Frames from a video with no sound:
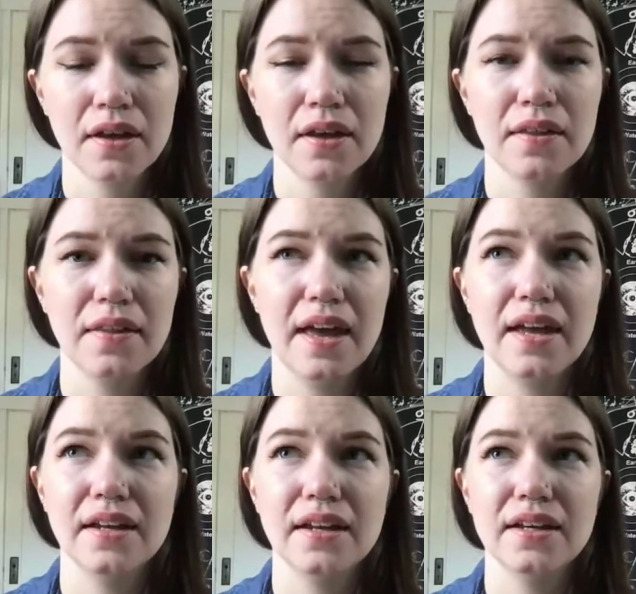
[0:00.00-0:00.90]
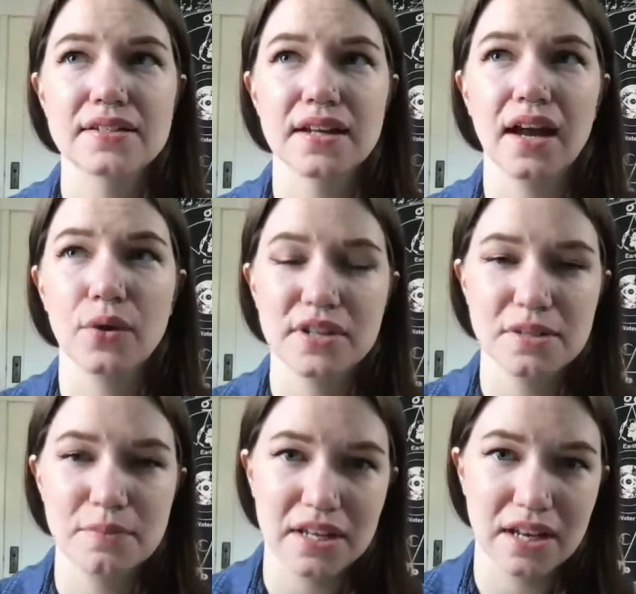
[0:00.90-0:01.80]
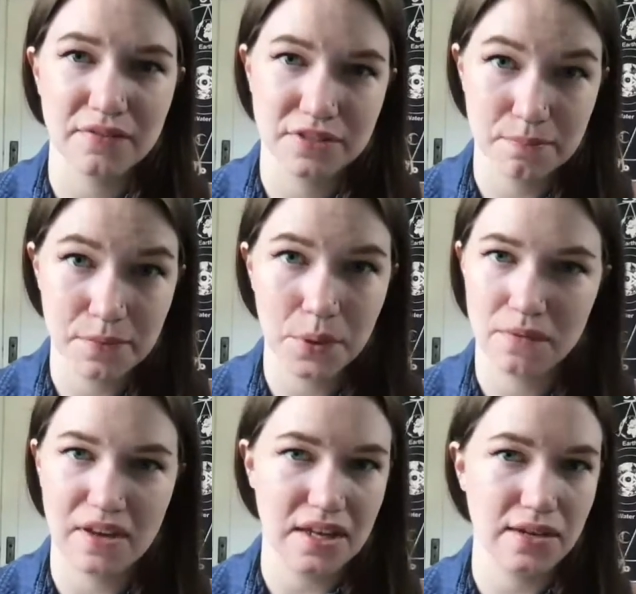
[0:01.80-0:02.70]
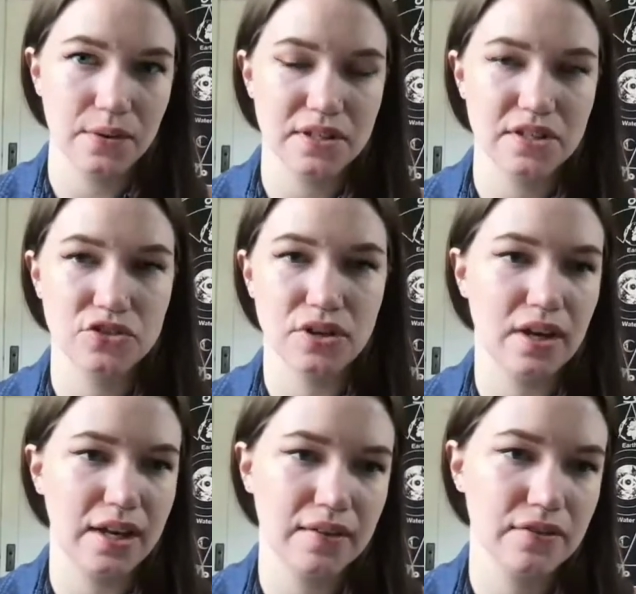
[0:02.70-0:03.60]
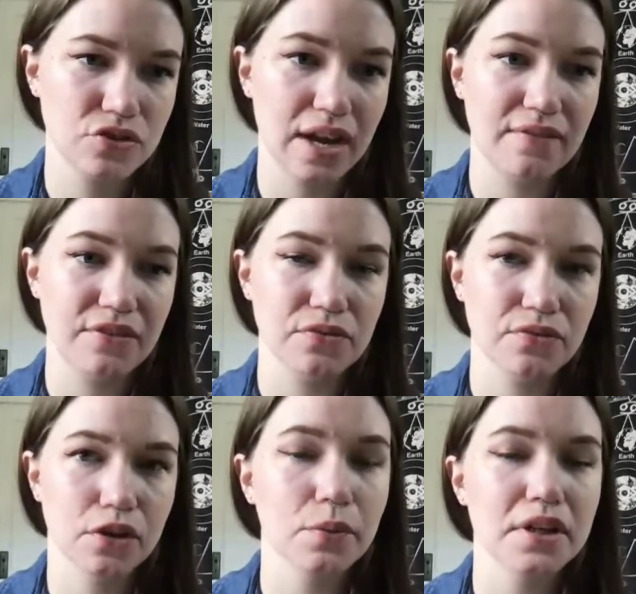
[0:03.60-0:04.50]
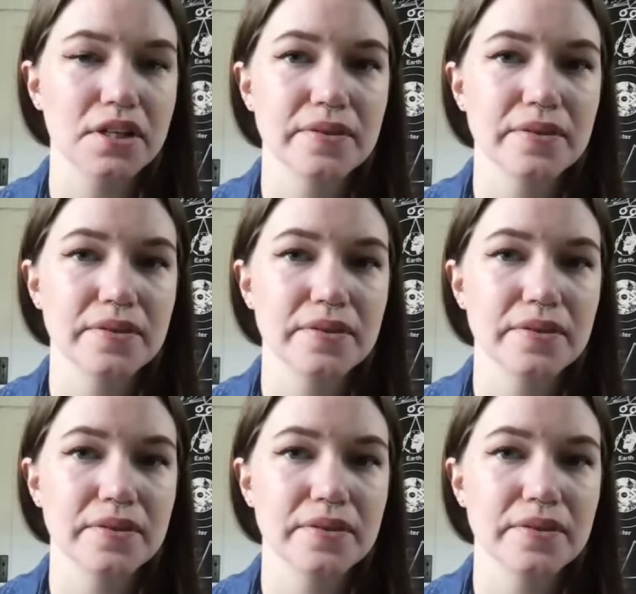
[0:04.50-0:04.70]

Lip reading: then it's not going to be enough to motivate you and to drive you forward.